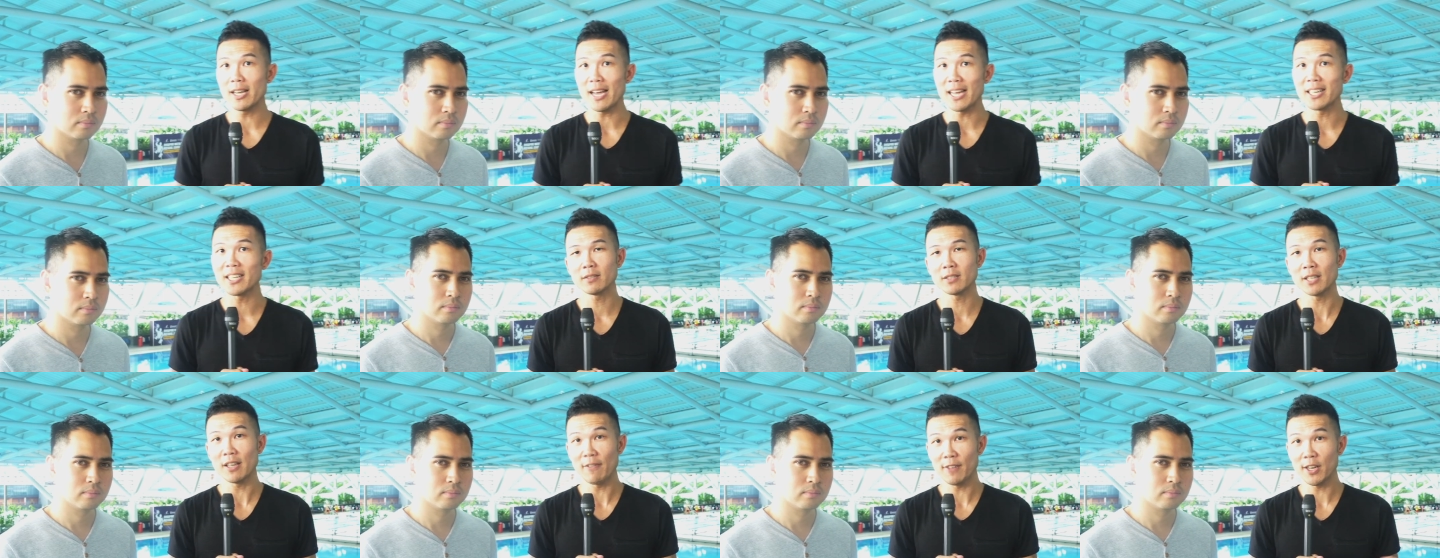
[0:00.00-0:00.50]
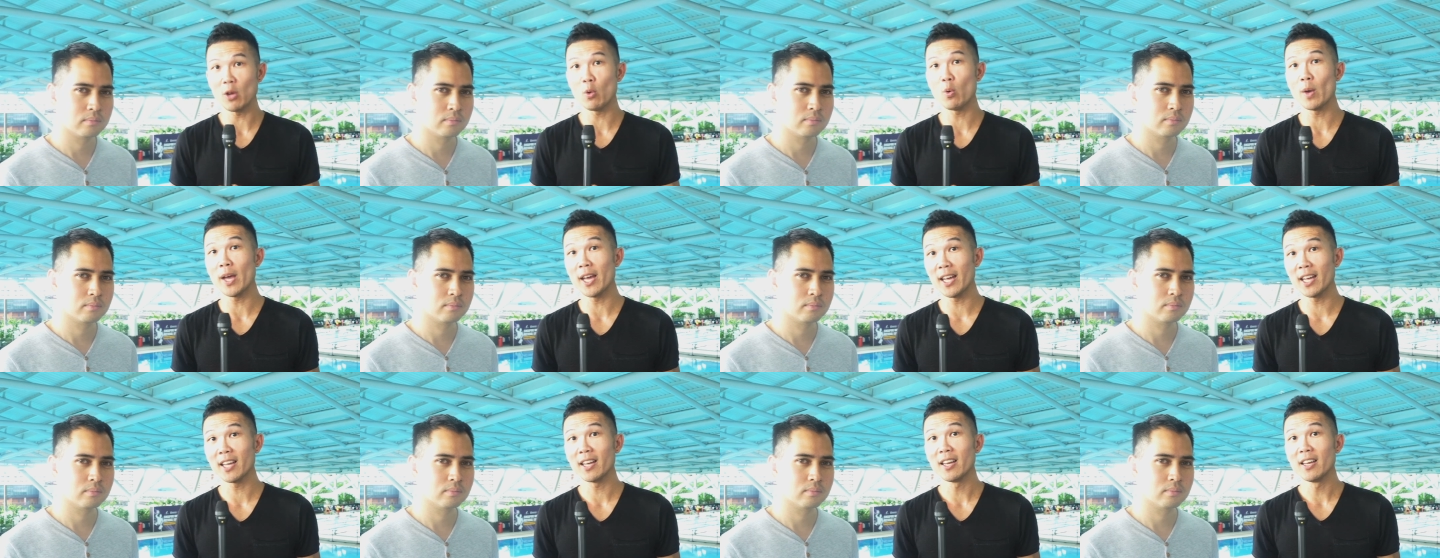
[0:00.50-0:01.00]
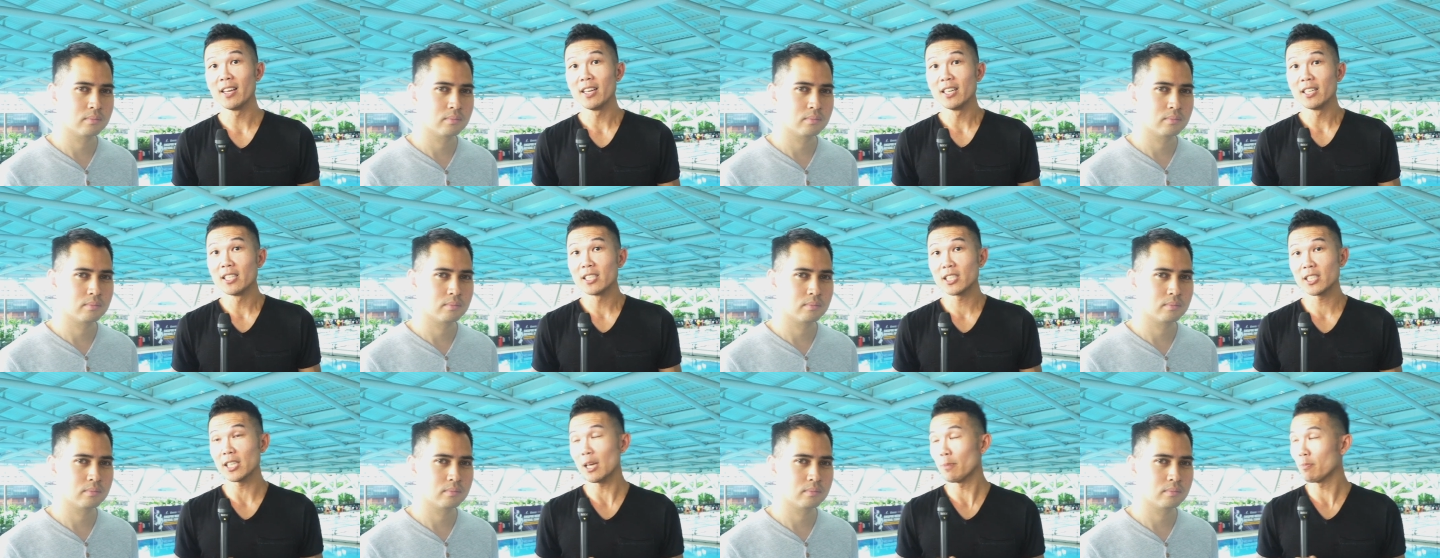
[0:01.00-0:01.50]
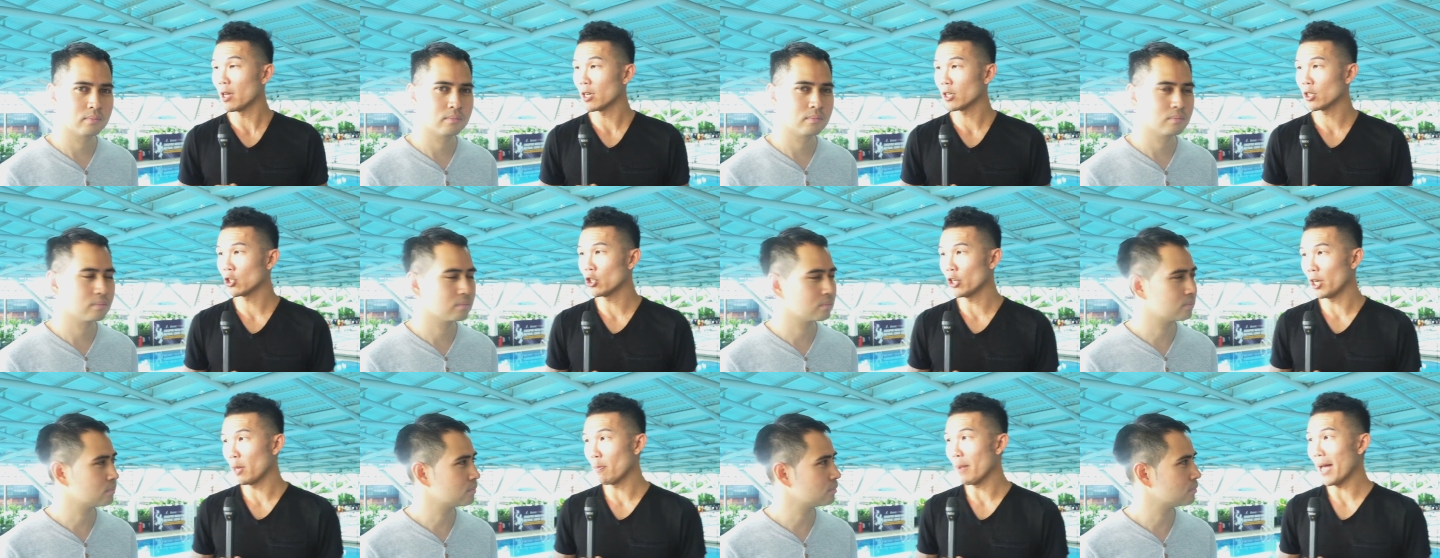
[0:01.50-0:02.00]
Speaker 1: and giving away some
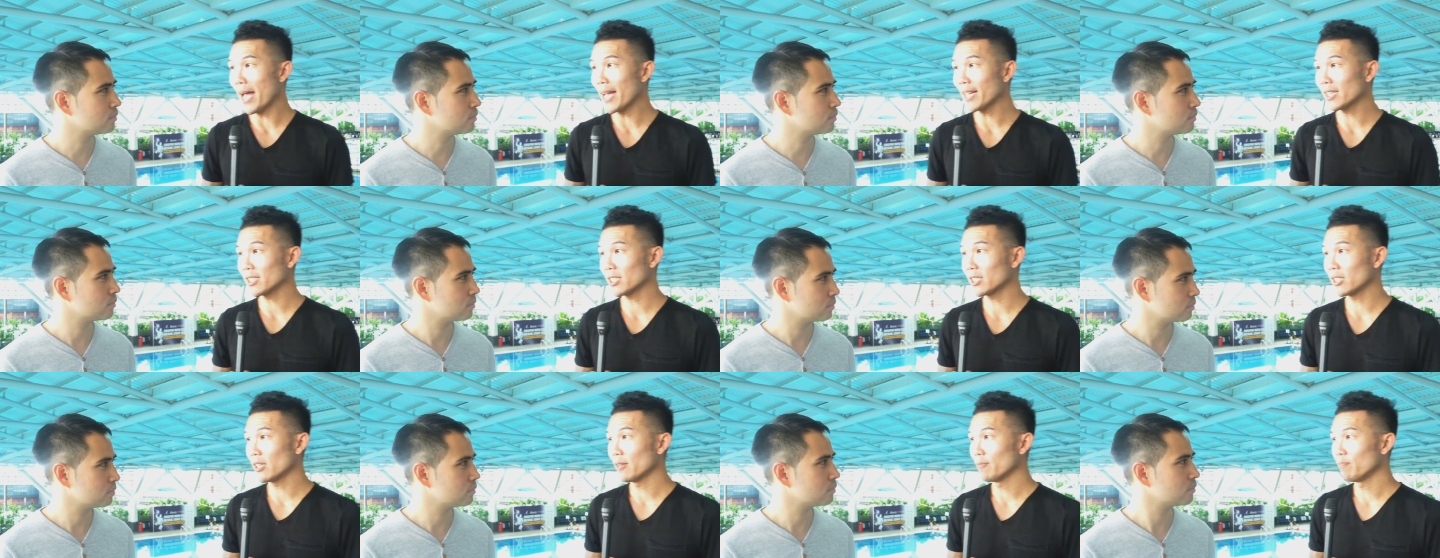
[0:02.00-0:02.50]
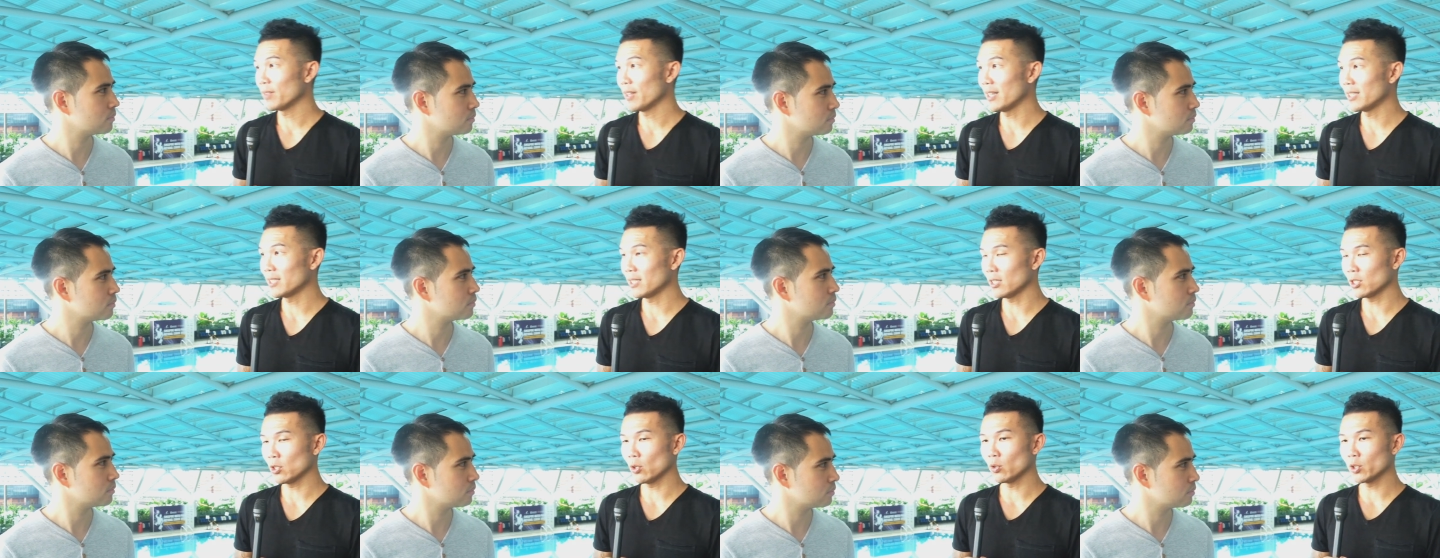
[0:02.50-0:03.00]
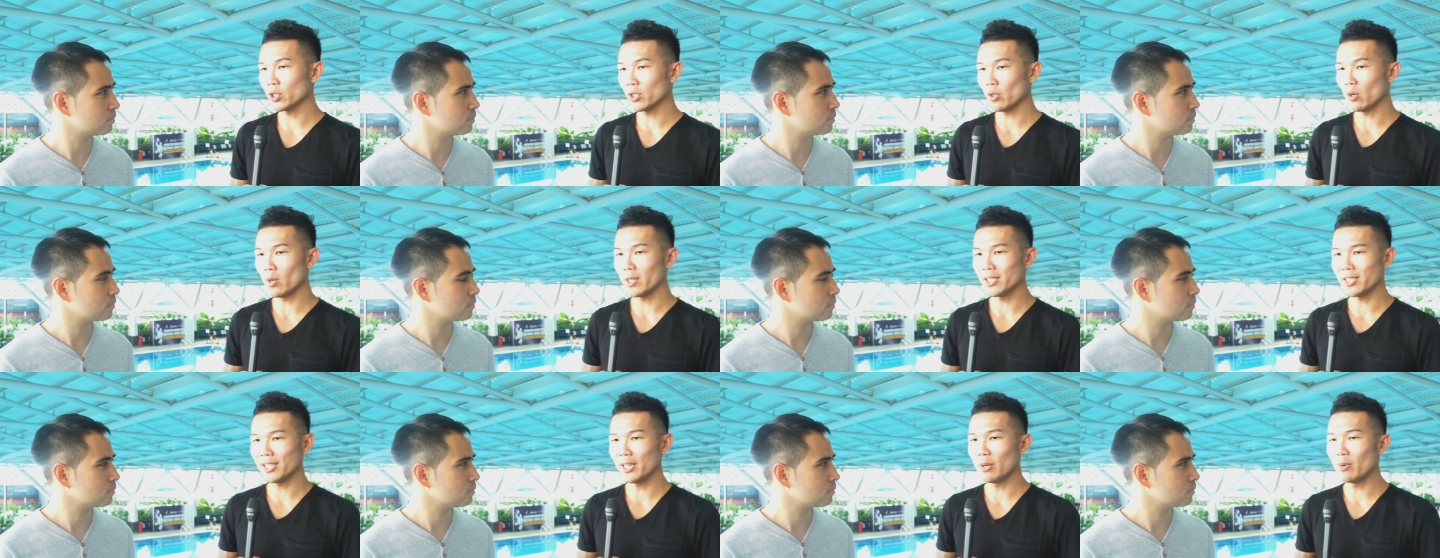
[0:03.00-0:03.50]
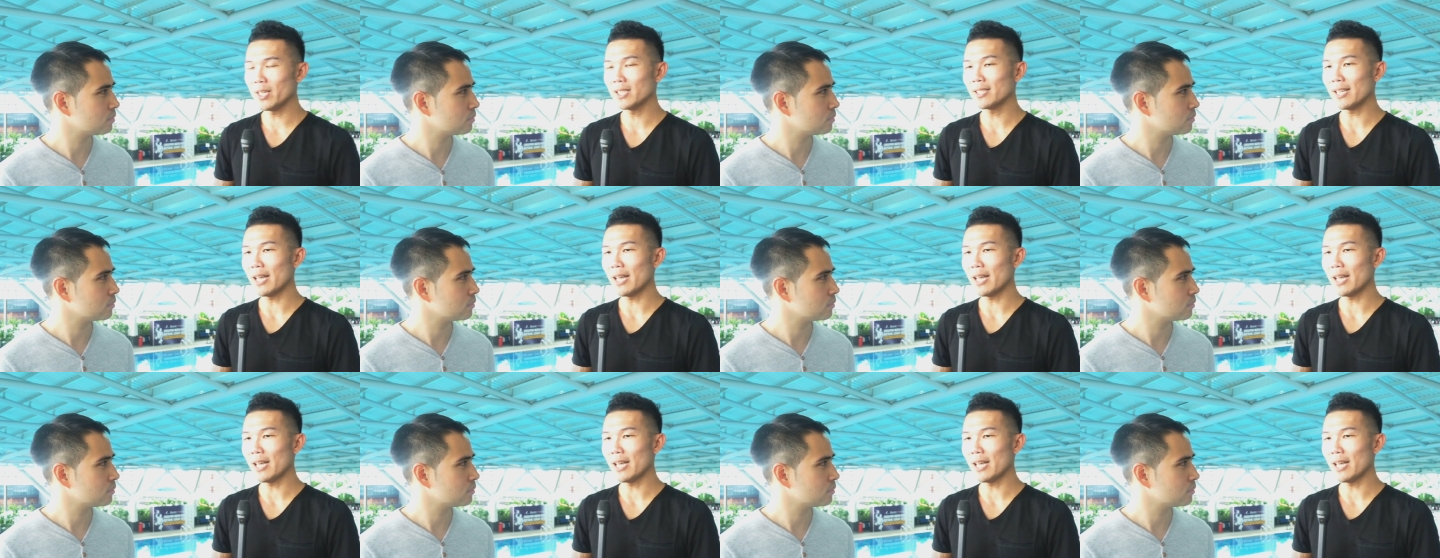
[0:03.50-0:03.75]
goodie bags. This is also a series